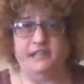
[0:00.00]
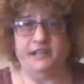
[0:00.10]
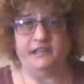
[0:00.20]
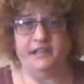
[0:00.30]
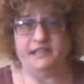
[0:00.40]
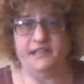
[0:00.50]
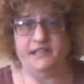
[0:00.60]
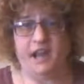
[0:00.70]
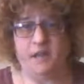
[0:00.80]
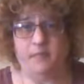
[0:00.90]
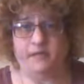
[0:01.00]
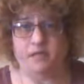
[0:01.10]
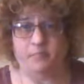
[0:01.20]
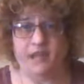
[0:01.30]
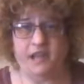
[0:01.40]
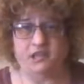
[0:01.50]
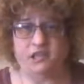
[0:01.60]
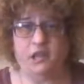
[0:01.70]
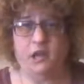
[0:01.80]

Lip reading: like let's say I'm at the beach,